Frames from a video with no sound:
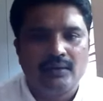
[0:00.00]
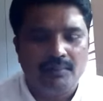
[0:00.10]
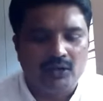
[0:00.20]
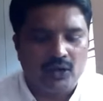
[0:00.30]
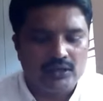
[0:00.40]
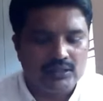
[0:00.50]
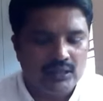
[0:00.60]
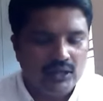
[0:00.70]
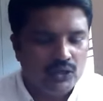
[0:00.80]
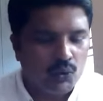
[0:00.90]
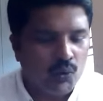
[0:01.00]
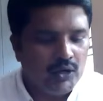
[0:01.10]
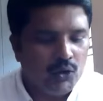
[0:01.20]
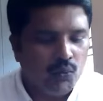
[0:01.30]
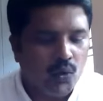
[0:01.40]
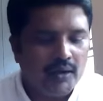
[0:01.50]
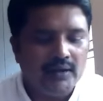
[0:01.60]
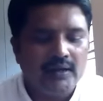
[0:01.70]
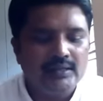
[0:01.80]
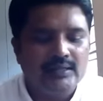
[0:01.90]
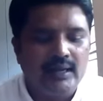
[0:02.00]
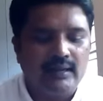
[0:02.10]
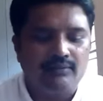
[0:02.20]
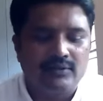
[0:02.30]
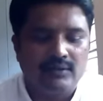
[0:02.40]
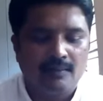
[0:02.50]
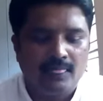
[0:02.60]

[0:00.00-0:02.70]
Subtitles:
because the only 1 hour is left.